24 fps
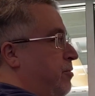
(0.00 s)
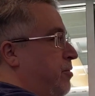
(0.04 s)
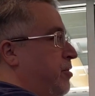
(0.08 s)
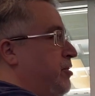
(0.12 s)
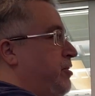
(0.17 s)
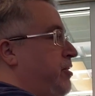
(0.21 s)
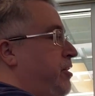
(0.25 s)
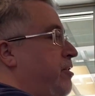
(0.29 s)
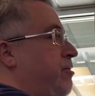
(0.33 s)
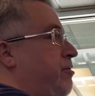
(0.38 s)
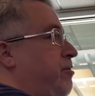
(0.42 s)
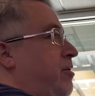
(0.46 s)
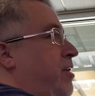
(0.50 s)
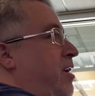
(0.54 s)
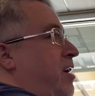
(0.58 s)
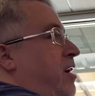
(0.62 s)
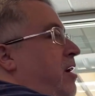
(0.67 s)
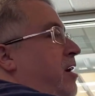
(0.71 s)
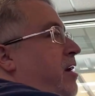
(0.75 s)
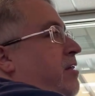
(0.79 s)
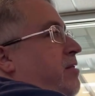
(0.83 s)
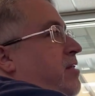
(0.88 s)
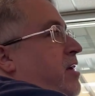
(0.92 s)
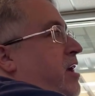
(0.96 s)
War II,
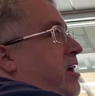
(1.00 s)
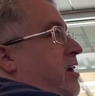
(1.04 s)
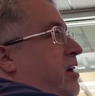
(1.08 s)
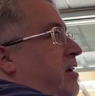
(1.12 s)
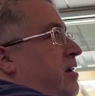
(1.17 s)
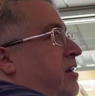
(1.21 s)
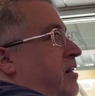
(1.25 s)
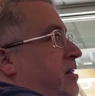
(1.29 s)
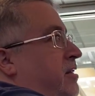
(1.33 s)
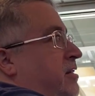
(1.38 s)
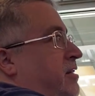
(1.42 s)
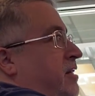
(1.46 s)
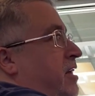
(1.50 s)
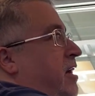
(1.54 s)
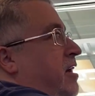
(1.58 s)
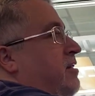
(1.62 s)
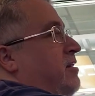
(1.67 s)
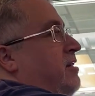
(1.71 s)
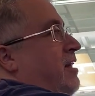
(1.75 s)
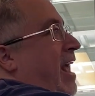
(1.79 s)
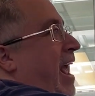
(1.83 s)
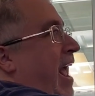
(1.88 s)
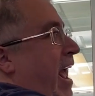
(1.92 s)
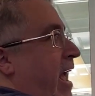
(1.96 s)
they, in a
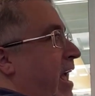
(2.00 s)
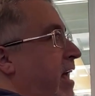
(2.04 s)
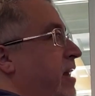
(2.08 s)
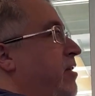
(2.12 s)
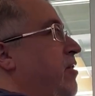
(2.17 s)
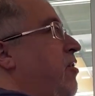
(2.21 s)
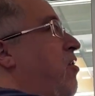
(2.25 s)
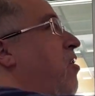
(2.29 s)
sense, handed